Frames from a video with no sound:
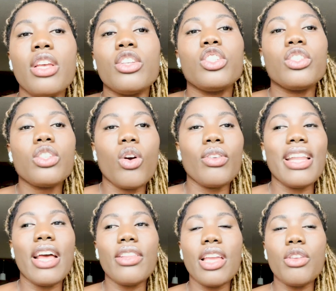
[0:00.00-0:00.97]
So
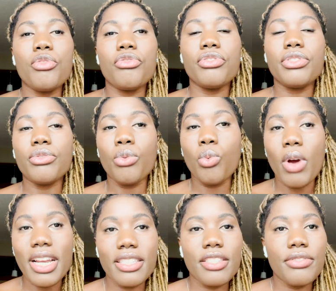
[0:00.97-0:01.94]
now that you've
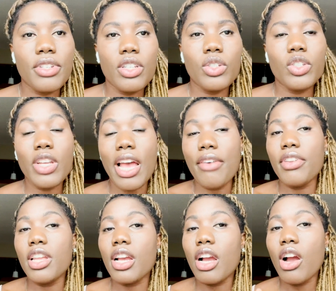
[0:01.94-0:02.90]
watched this video, do you have
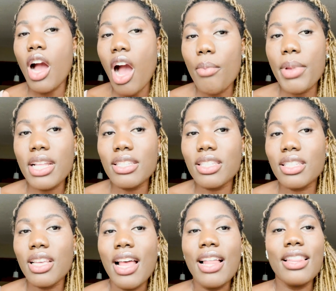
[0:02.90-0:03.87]
any comments?
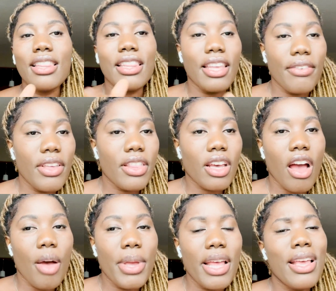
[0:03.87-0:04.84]
Leave in the
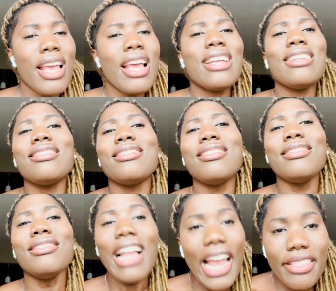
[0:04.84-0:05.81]
comment.
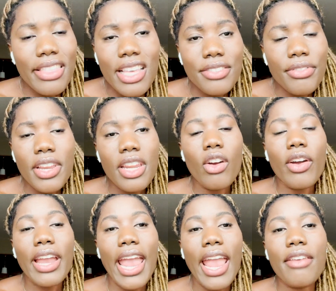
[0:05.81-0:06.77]
Like this video,
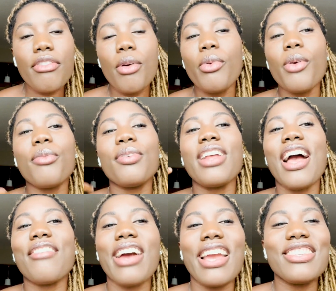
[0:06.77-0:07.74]
okay, for more people to
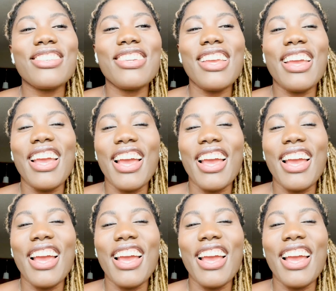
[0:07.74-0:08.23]
have eyes on it.